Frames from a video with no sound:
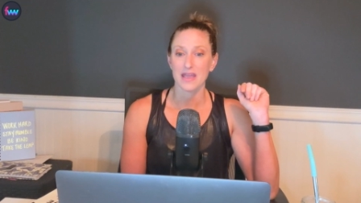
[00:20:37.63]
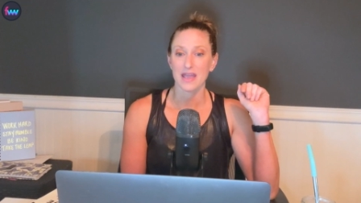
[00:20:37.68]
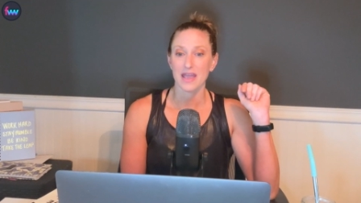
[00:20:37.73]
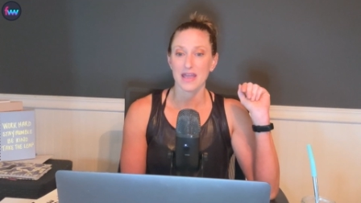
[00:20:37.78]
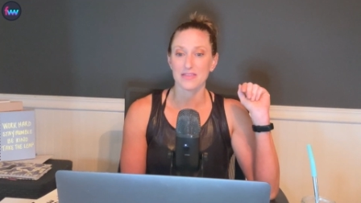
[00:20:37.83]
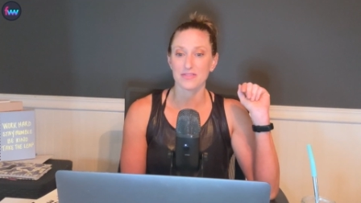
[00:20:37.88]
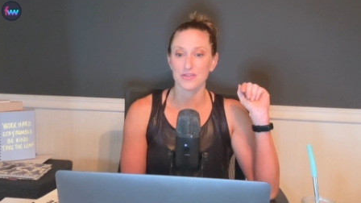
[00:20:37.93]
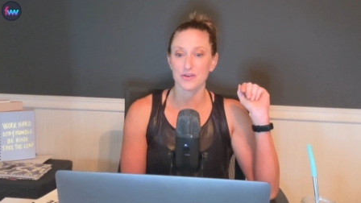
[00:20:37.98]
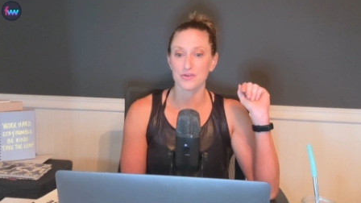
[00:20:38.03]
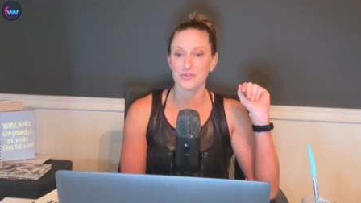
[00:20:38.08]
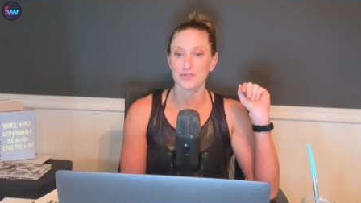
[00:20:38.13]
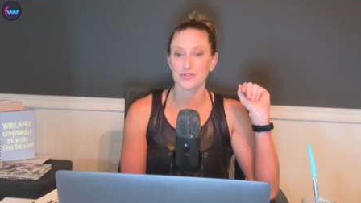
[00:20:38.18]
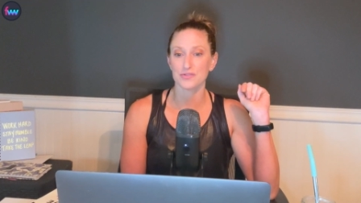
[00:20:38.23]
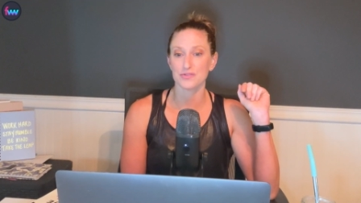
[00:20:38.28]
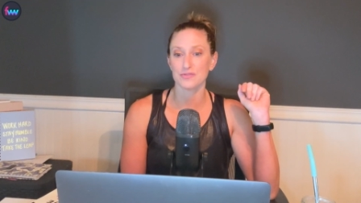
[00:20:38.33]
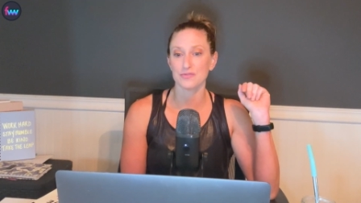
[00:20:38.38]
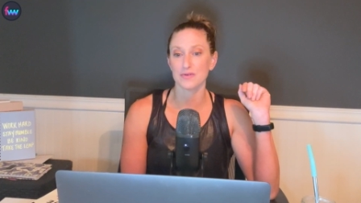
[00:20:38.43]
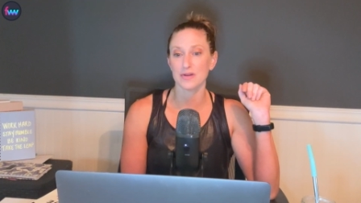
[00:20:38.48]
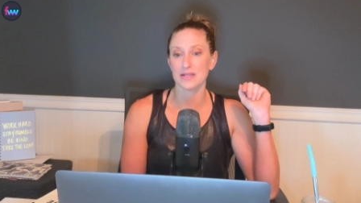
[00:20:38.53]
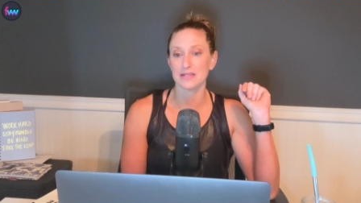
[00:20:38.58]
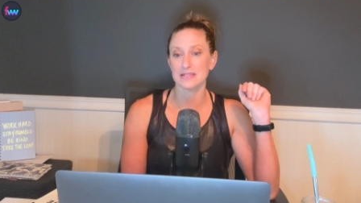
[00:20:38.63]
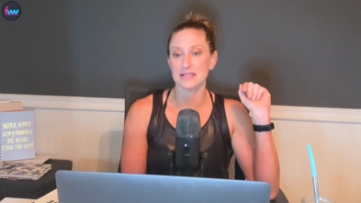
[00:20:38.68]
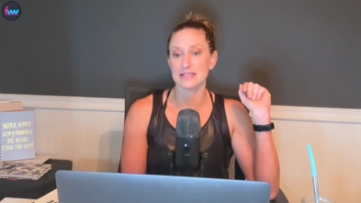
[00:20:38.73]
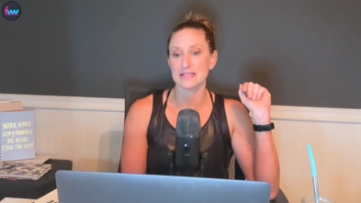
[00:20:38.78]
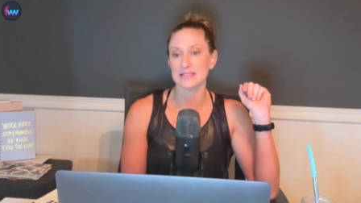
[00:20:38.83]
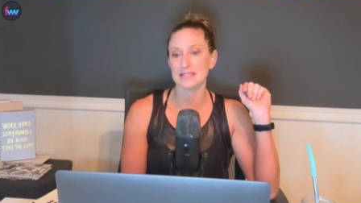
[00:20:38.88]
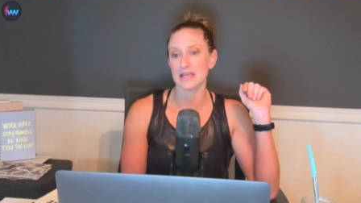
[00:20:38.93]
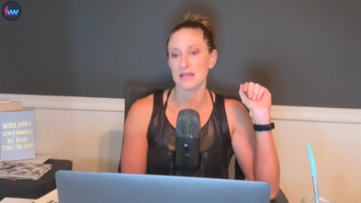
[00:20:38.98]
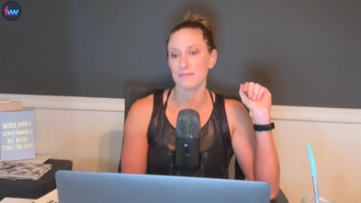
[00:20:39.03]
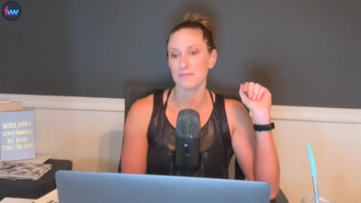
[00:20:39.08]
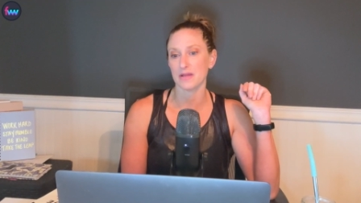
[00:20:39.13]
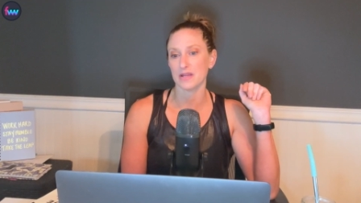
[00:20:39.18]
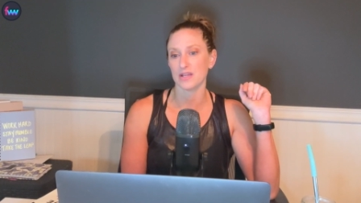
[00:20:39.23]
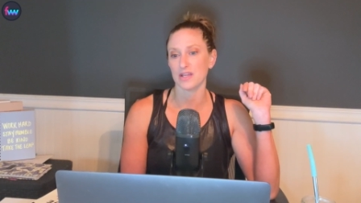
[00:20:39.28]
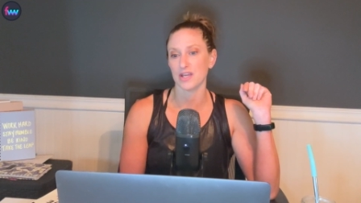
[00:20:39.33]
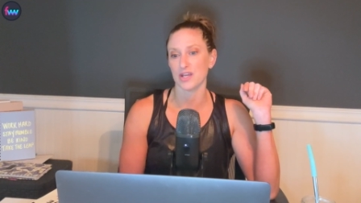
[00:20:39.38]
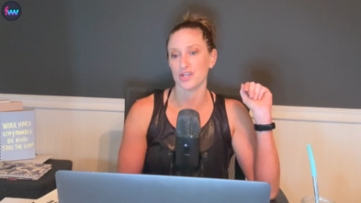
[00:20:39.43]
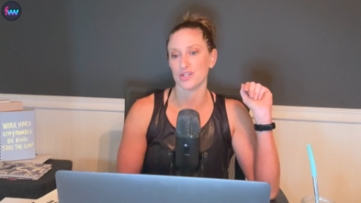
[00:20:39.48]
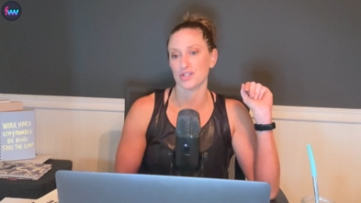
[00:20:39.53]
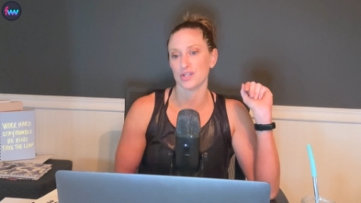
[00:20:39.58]
And those who need to take
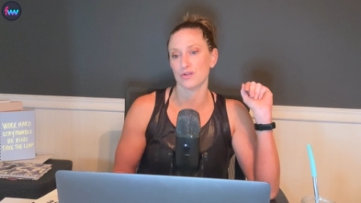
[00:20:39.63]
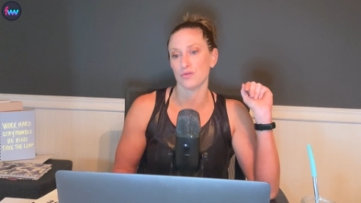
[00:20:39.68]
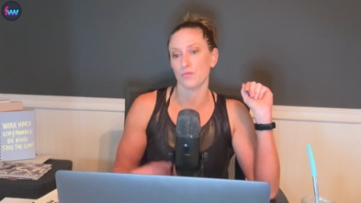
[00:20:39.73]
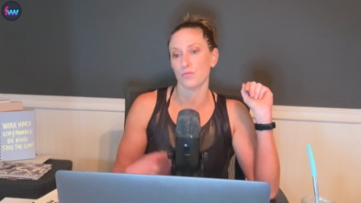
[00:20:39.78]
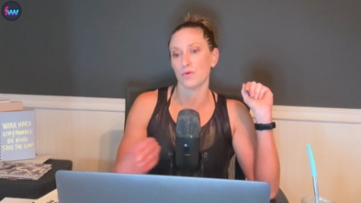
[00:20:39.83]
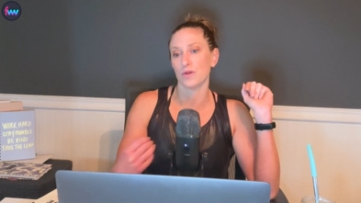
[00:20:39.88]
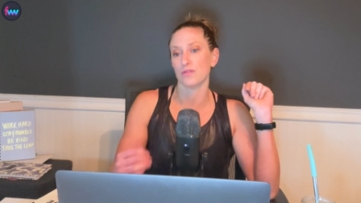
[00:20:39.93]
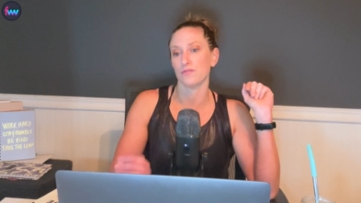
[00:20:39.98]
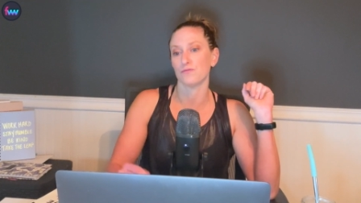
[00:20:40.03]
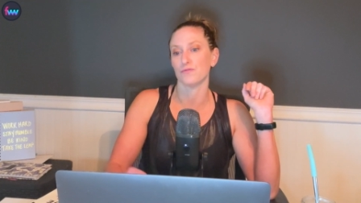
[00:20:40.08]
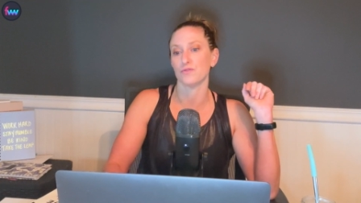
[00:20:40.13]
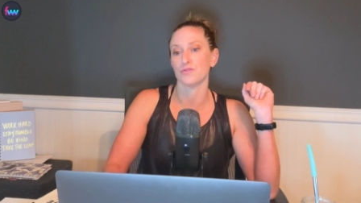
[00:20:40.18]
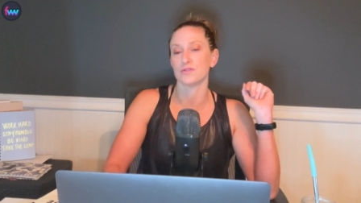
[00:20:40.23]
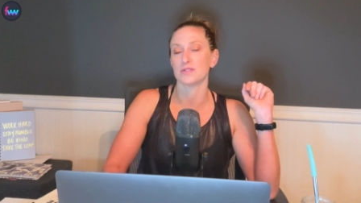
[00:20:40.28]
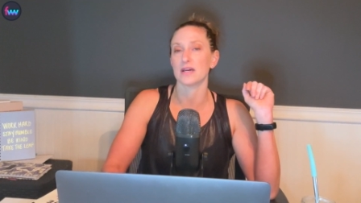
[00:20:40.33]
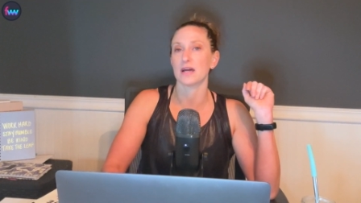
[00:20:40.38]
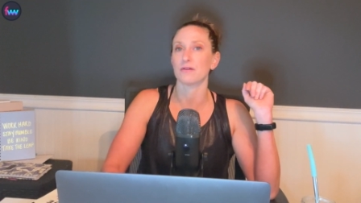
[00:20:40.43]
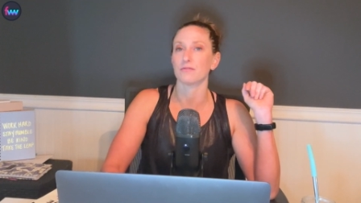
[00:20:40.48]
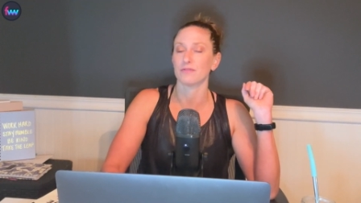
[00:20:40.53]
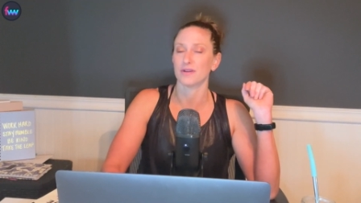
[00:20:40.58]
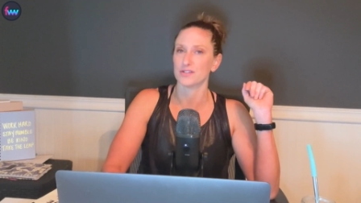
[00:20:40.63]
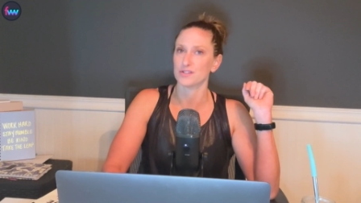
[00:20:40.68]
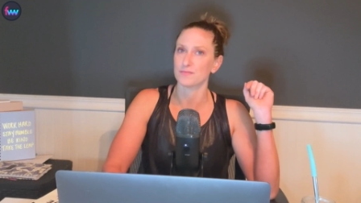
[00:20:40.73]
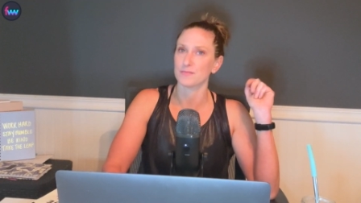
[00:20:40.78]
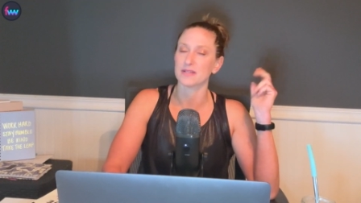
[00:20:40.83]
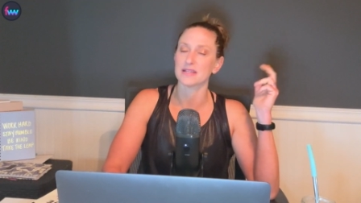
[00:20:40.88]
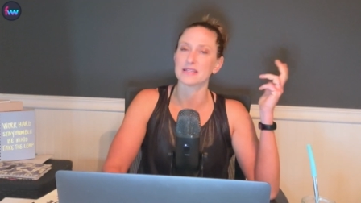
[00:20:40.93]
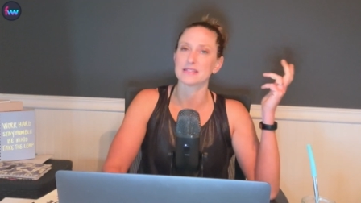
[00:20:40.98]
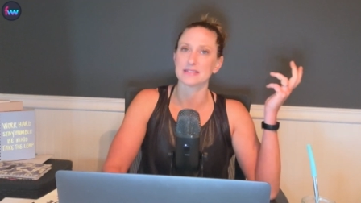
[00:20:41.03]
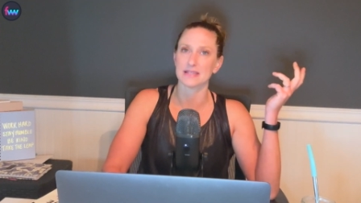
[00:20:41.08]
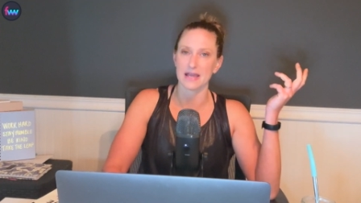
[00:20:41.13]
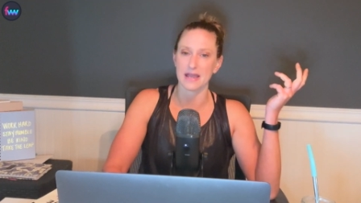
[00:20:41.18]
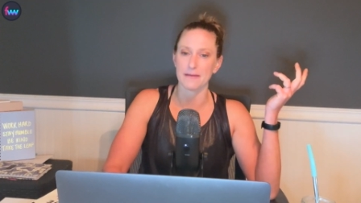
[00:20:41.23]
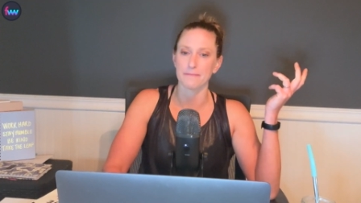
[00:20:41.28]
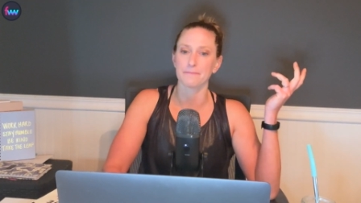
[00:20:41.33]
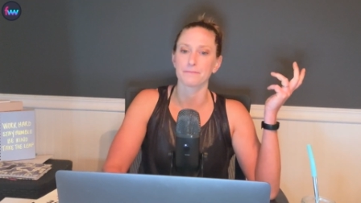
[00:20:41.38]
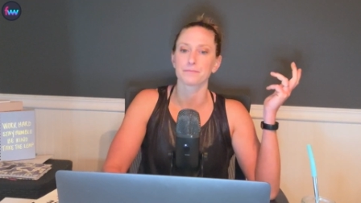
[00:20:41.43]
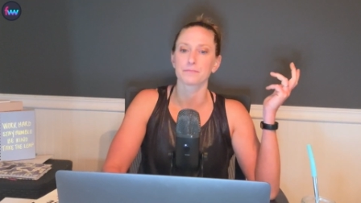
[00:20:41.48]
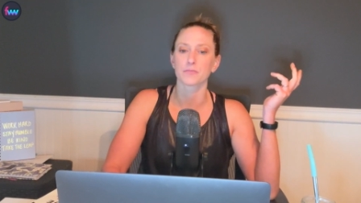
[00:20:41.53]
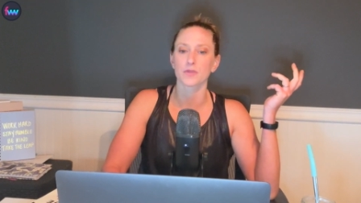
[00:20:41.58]
medication with foods at regimented
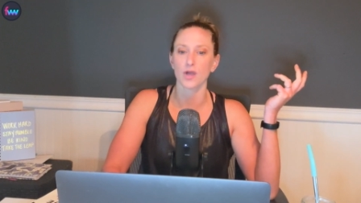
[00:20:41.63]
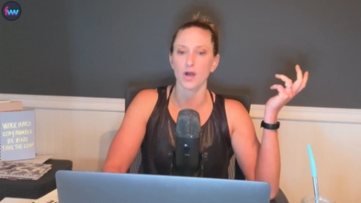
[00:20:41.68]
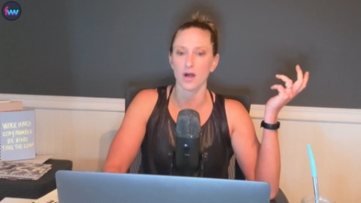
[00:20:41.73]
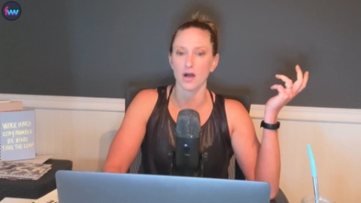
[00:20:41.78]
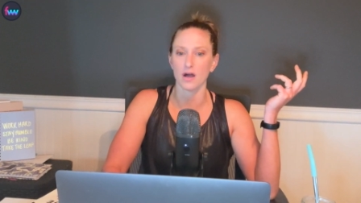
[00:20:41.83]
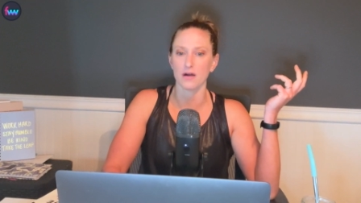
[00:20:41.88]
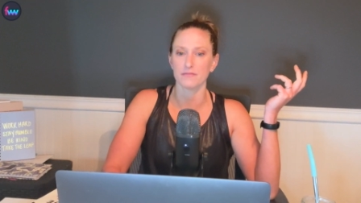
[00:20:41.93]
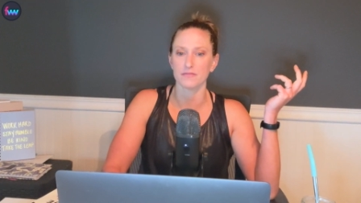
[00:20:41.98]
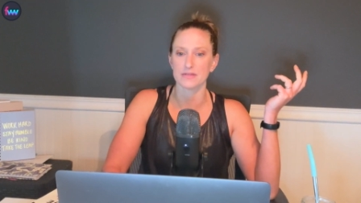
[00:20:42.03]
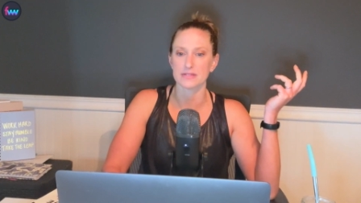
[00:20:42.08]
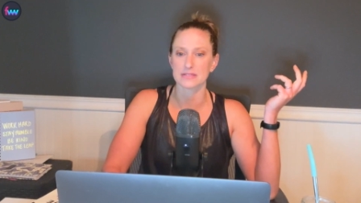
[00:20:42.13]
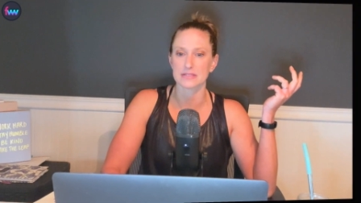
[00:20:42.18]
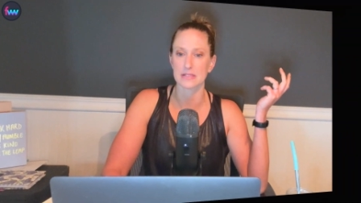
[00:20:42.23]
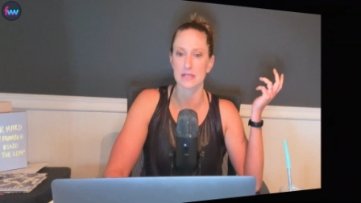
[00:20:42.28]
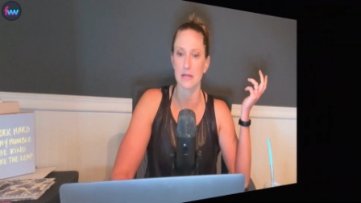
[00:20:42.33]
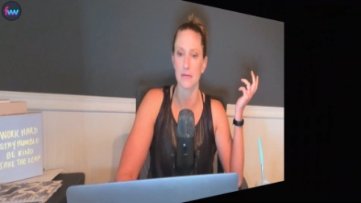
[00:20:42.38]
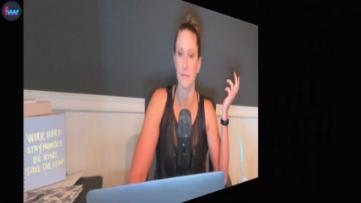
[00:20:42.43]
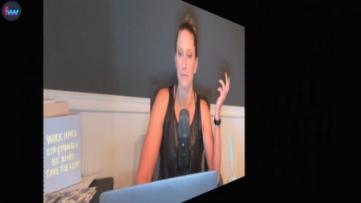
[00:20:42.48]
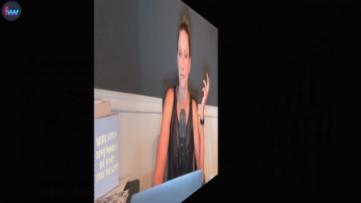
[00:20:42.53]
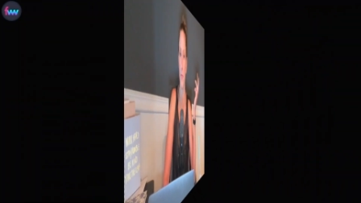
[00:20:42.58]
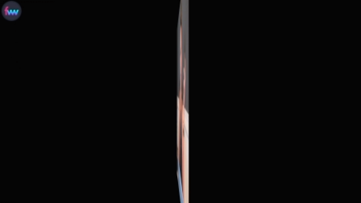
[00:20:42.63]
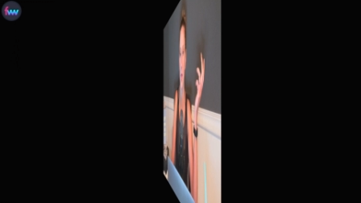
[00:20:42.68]
time, obviously.